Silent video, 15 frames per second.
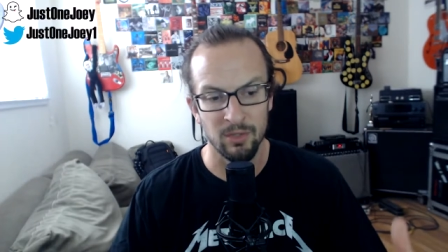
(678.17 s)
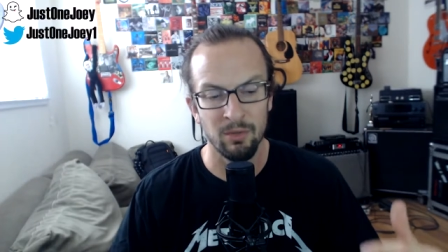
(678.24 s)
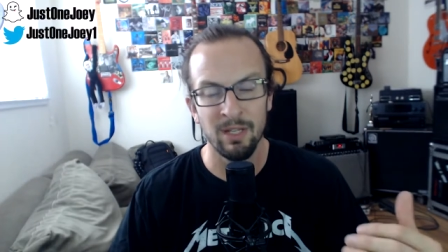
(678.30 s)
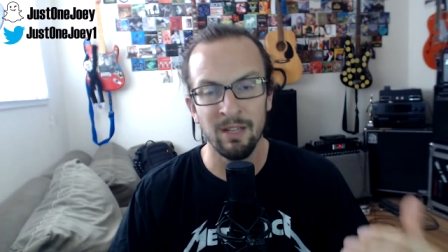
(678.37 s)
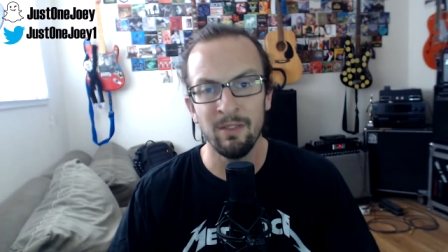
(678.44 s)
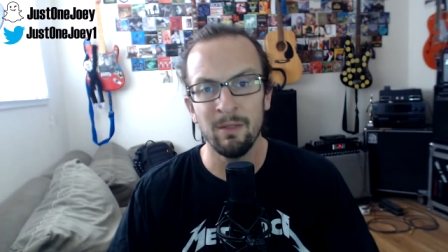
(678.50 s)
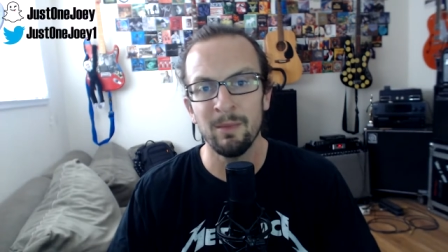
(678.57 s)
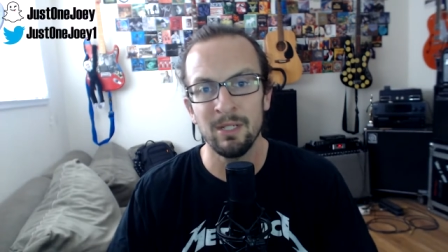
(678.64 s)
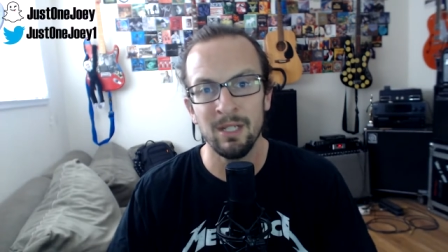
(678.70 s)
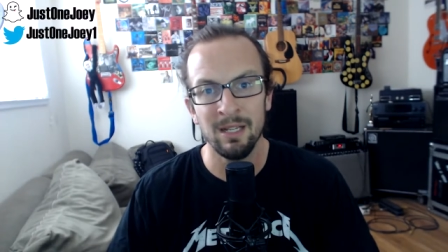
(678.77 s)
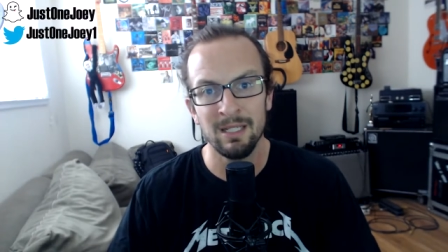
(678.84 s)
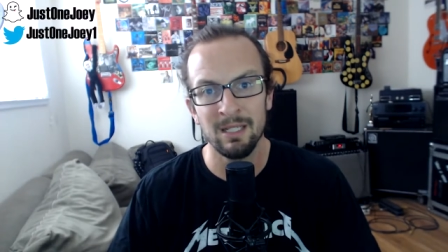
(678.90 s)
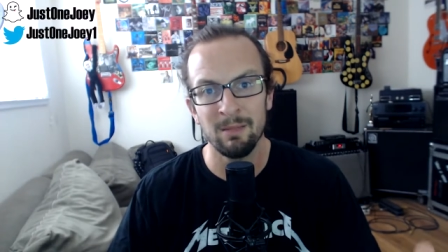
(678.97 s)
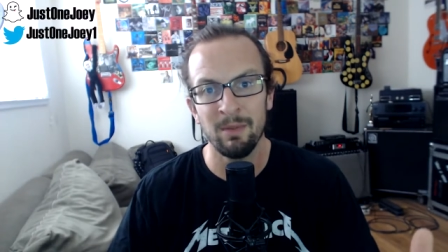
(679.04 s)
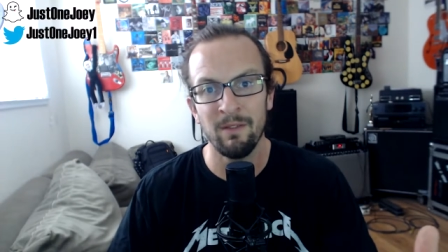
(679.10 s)
So give them a
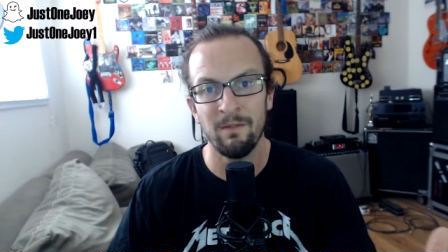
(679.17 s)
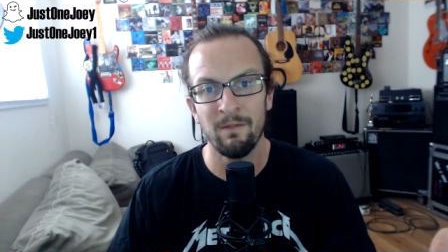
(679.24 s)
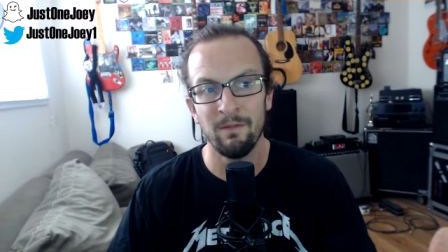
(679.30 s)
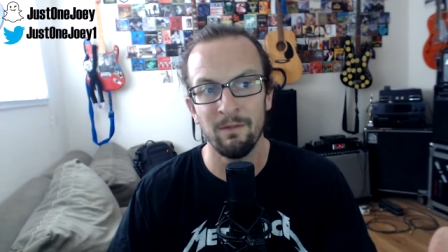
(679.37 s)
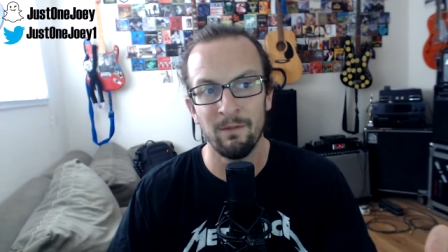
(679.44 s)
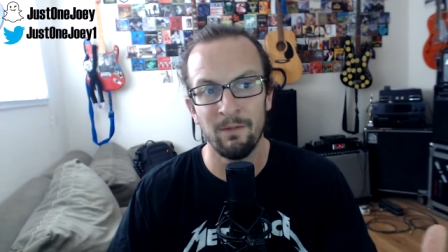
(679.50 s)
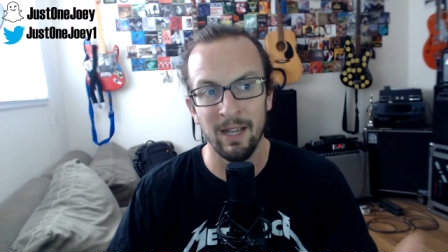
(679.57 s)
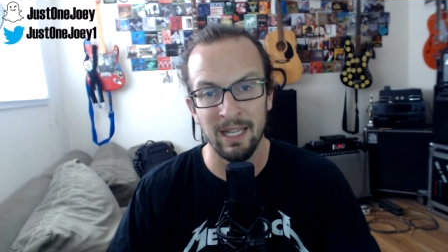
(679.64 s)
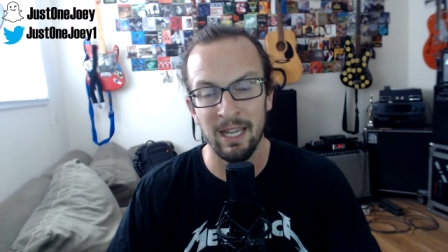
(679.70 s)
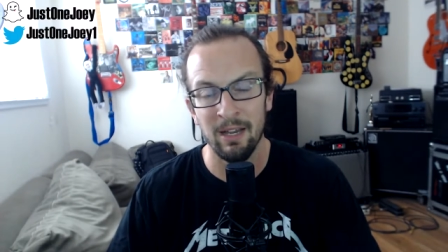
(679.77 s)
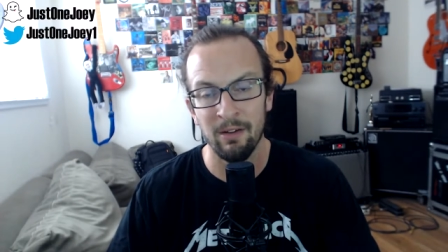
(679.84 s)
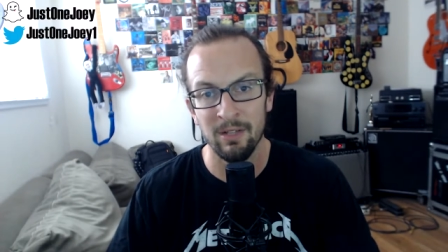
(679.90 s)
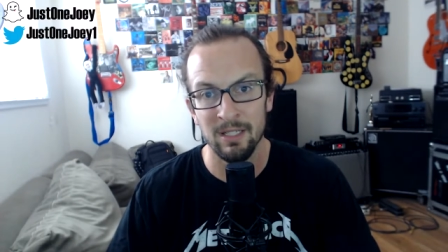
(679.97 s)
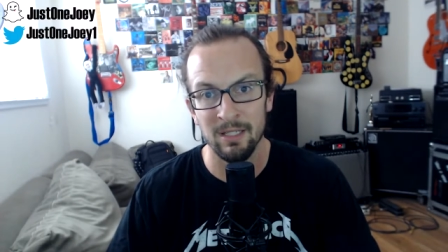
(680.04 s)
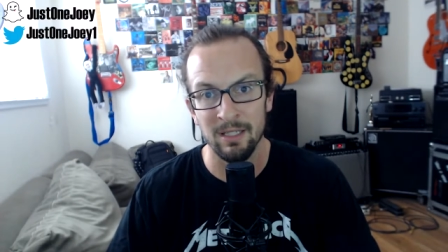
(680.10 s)
chance to be
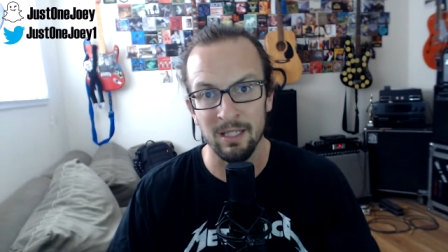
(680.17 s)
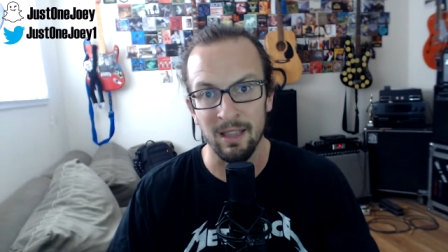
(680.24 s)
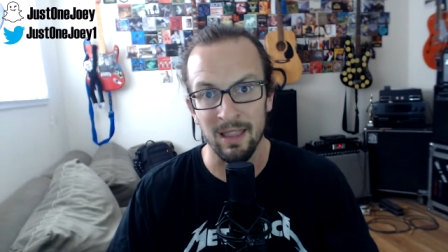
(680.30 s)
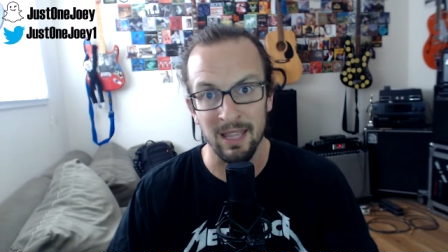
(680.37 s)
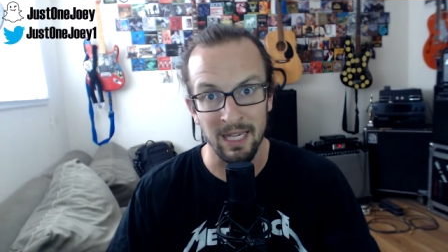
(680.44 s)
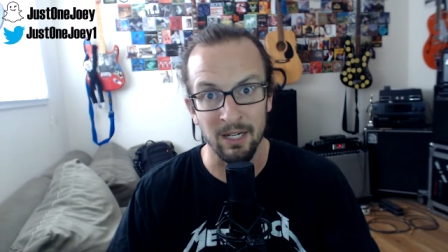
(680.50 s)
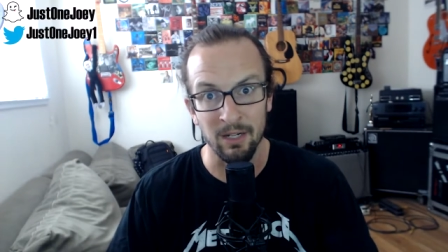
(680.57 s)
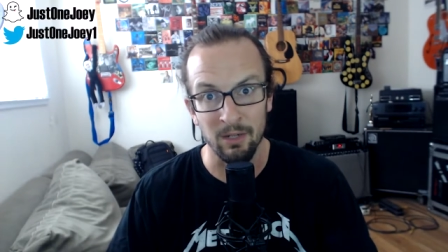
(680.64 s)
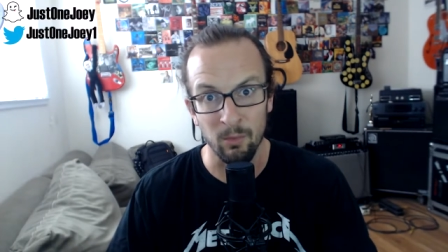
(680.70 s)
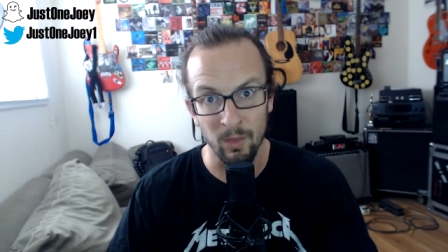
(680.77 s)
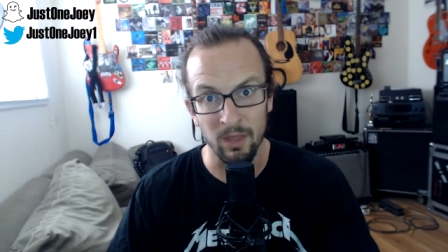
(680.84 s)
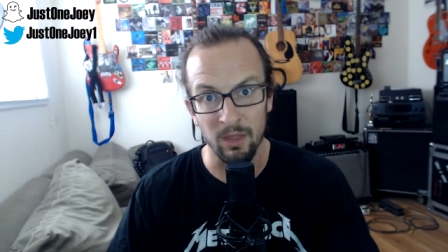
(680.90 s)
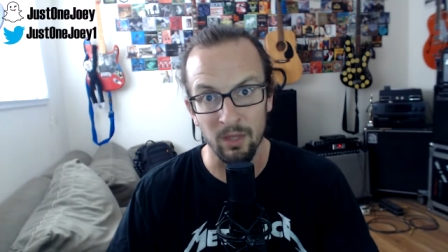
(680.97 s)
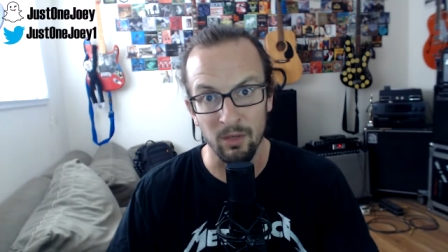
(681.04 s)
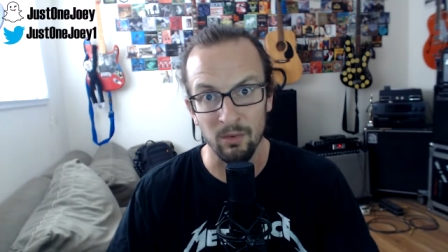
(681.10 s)
vicariously there
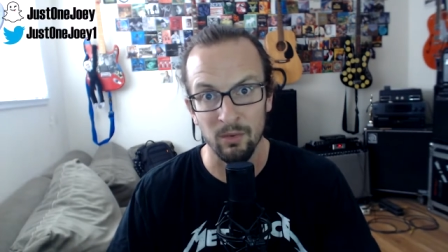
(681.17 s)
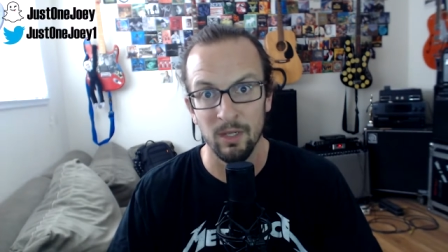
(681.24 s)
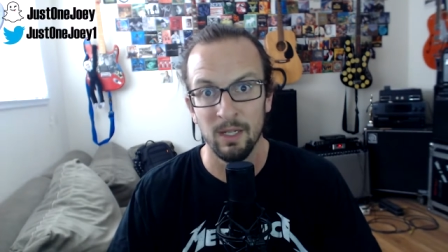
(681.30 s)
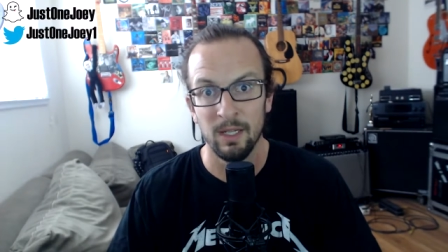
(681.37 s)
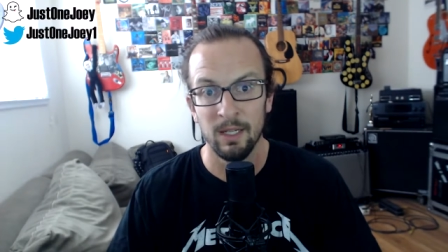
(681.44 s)
with you.